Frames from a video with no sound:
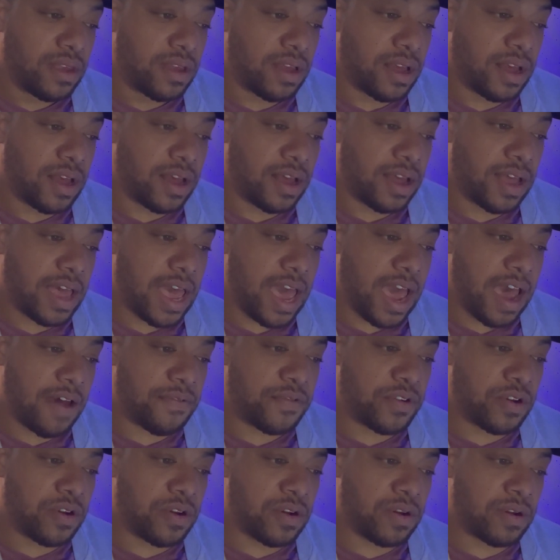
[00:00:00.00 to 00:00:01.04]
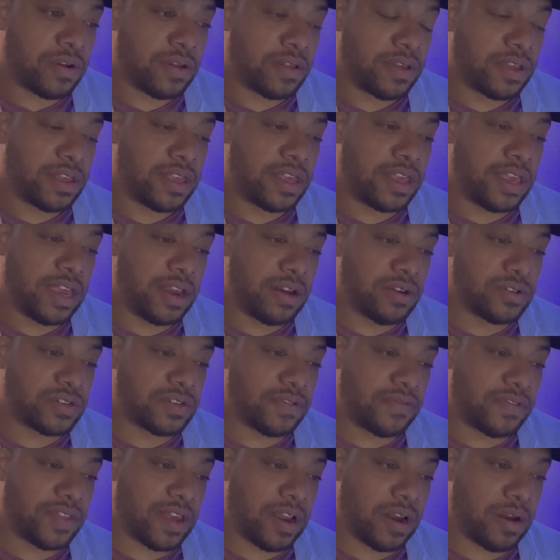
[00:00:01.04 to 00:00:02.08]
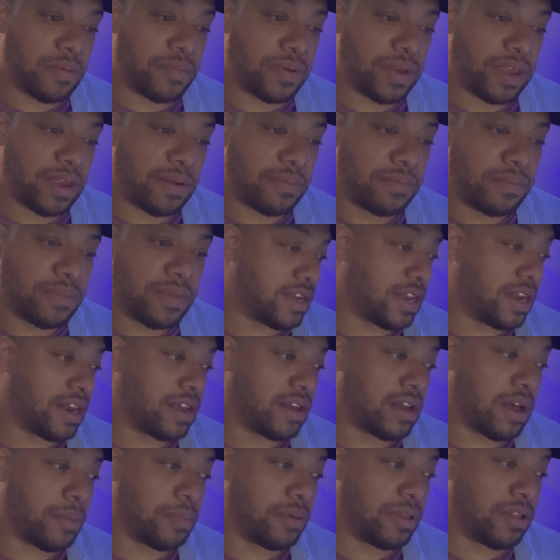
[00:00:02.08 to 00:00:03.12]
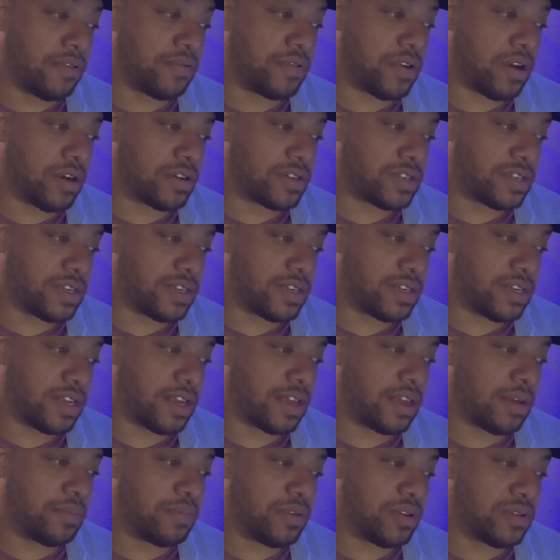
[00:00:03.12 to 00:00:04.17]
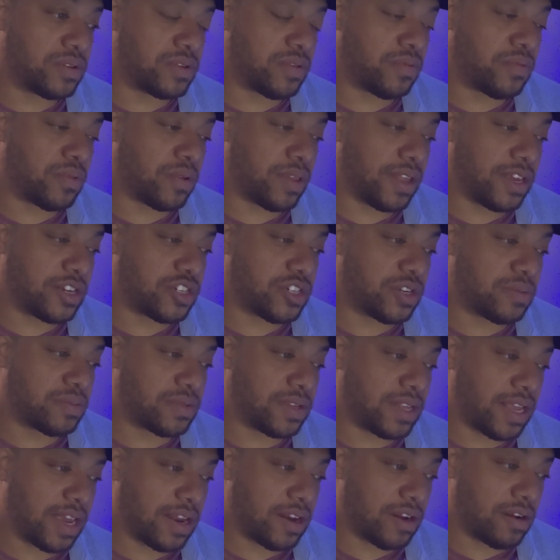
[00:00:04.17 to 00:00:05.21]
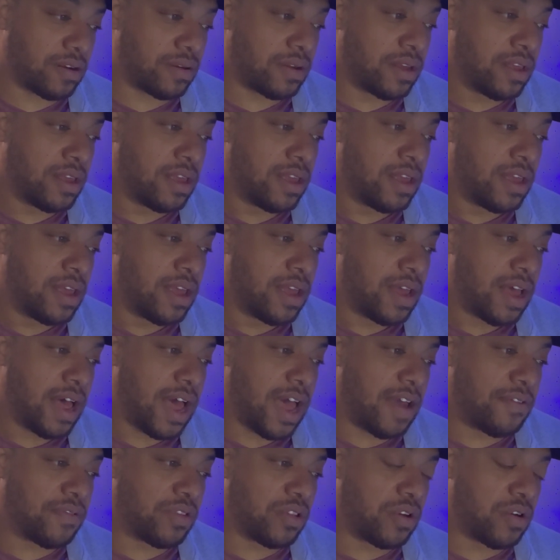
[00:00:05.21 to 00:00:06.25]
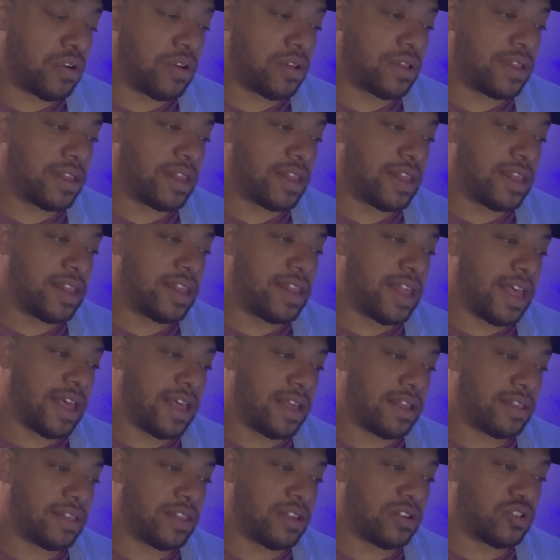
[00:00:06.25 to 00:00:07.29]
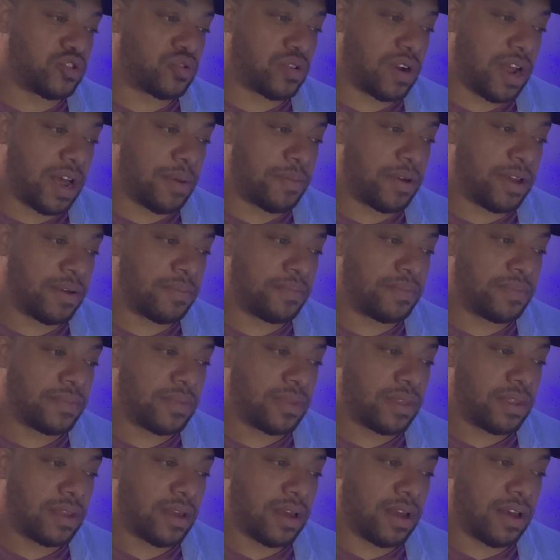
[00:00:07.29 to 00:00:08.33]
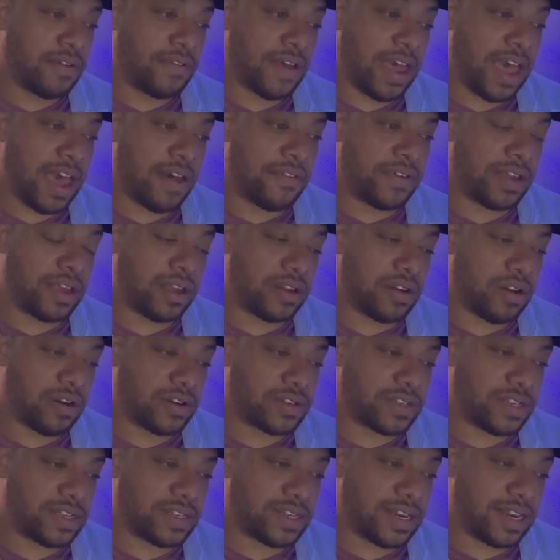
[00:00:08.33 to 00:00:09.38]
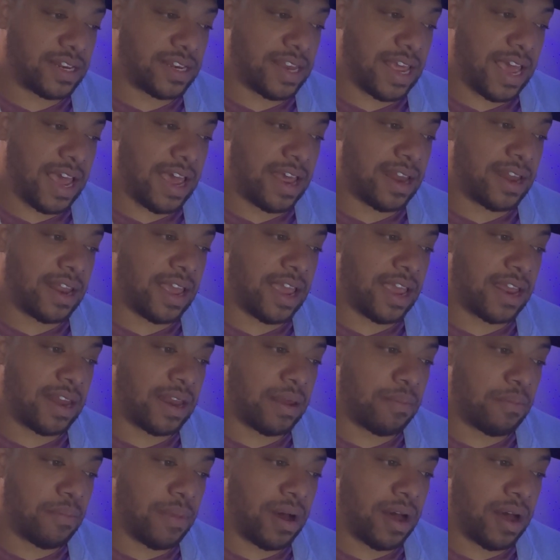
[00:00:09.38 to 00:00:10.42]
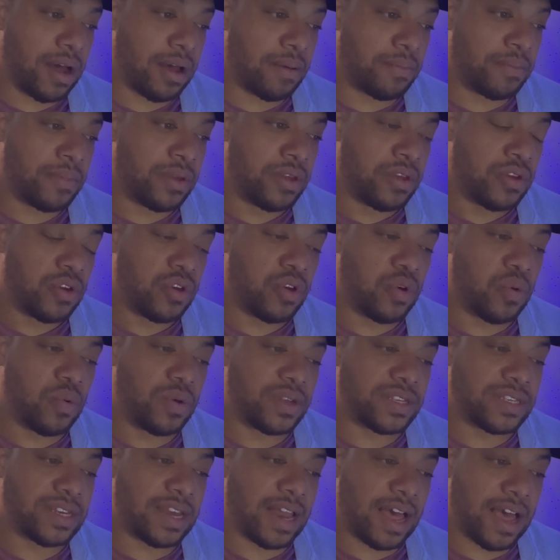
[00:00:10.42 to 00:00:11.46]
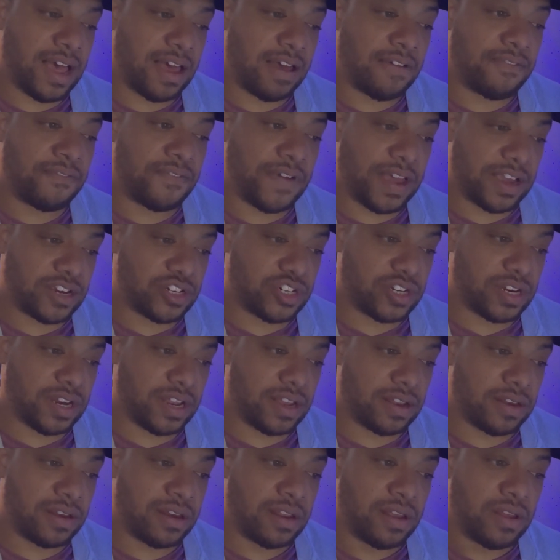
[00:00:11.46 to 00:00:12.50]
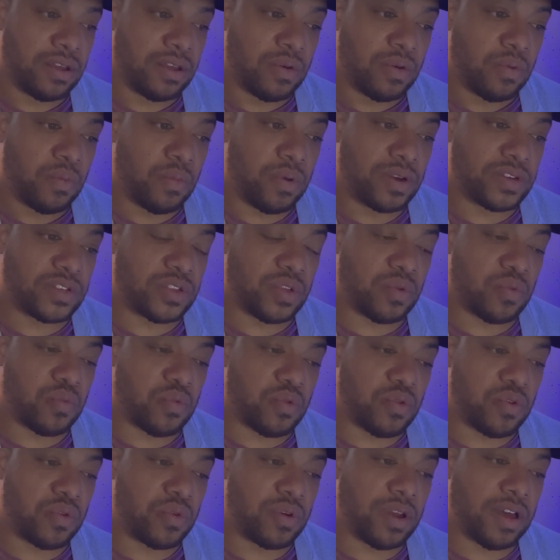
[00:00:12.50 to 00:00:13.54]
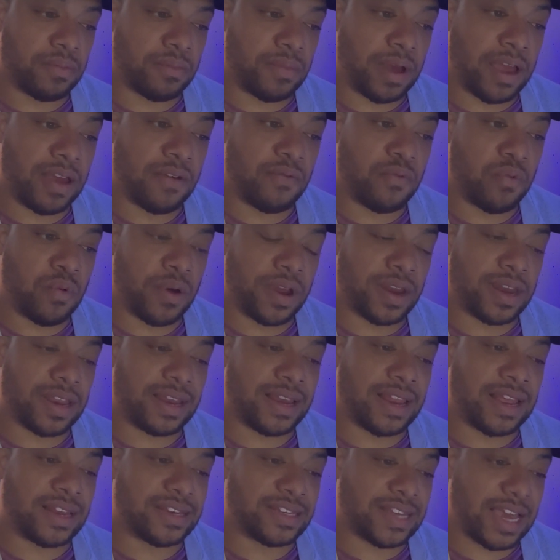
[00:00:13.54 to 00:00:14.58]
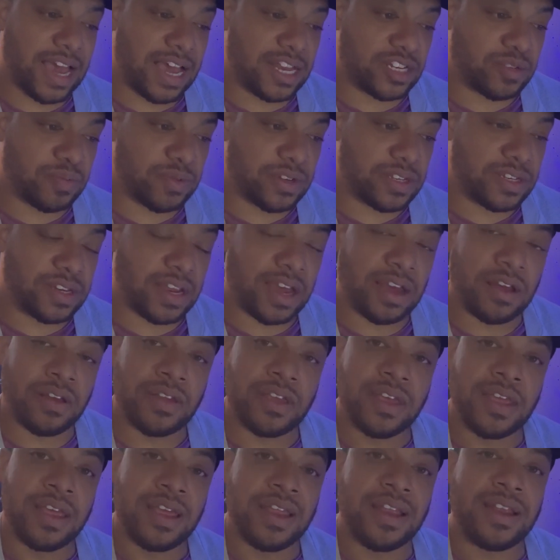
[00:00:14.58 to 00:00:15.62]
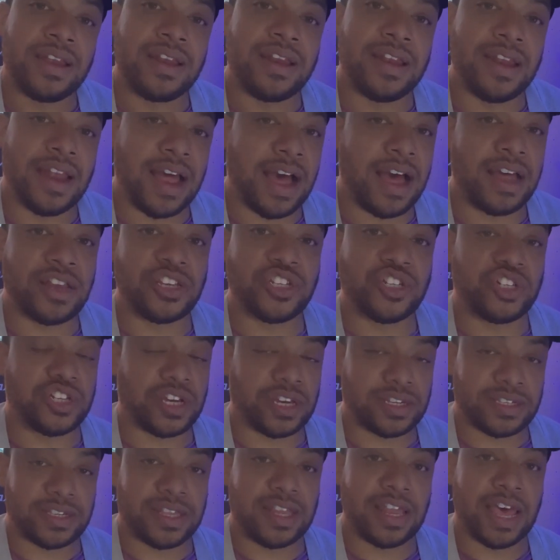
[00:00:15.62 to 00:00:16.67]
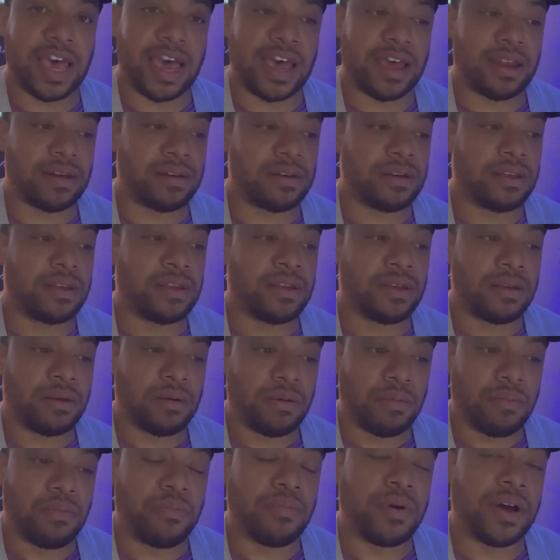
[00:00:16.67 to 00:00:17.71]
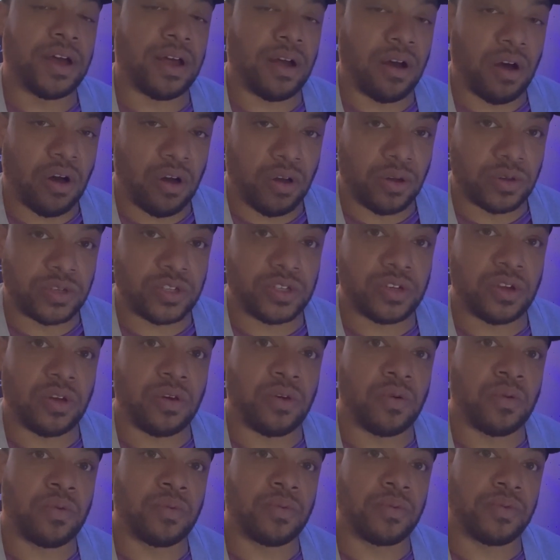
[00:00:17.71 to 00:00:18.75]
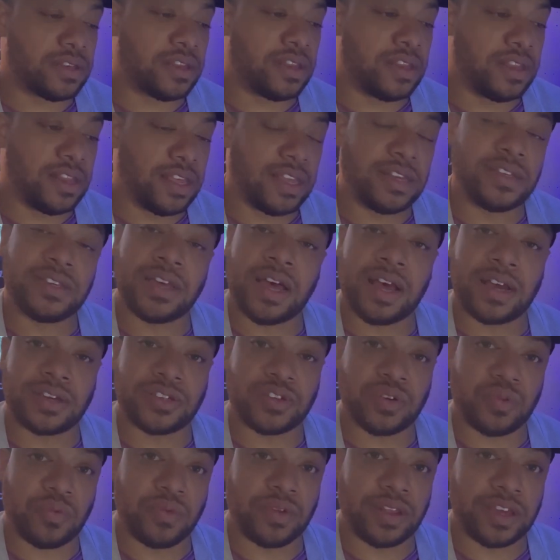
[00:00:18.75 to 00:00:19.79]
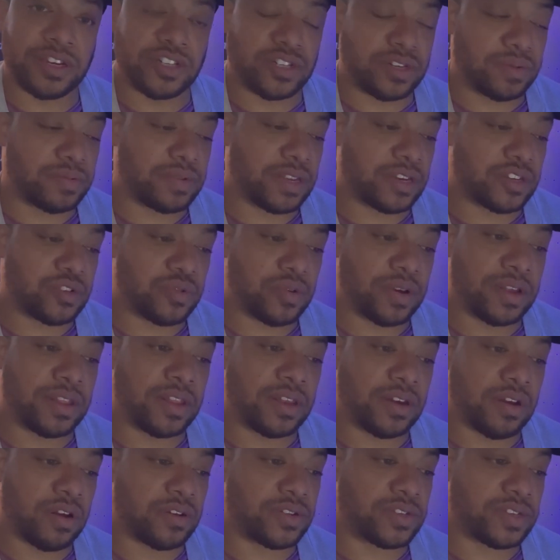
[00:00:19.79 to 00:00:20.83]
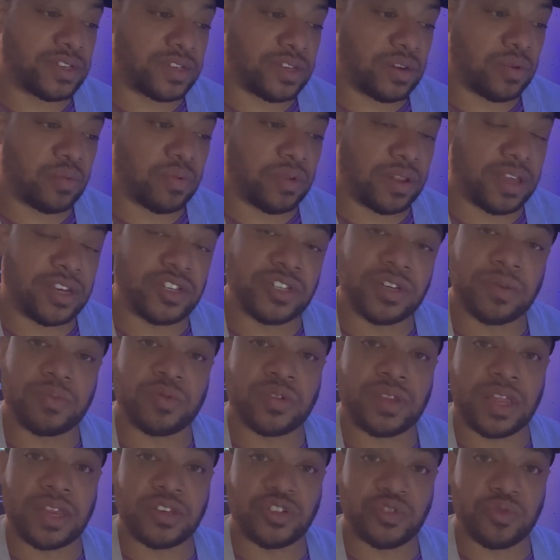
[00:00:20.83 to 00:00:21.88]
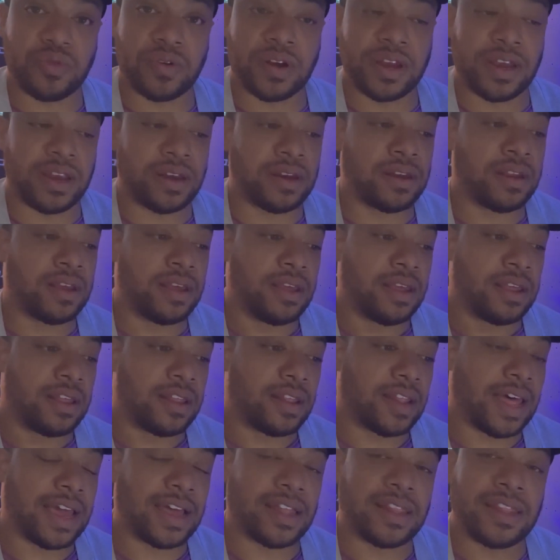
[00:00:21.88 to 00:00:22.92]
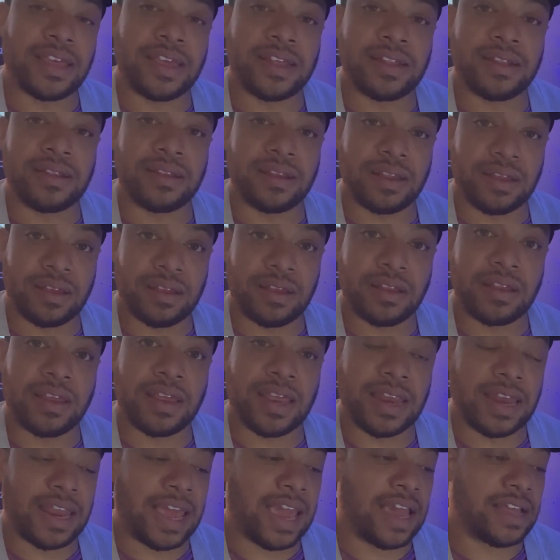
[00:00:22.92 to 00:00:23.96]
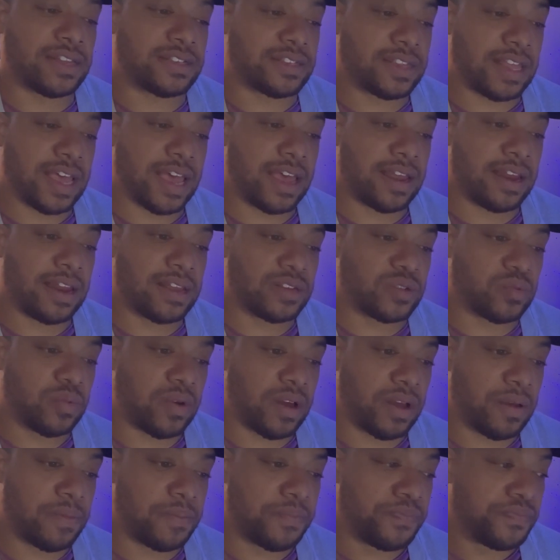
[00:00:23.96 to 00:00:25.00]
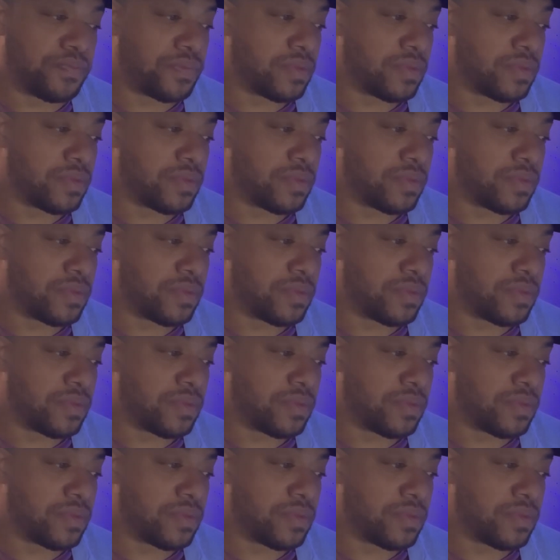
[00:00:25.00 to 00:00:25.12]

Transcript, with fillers: After years of therapy and a couple of narcissistic abusive relationships later, I've learned that the trauma of having a narcissistic dad and a mom who was not affectionate was the root of my avoidant attachment style. Not just that, but also the toxic relationships that you're in, the narcissistic relationships that you're in, likely enhance that as well.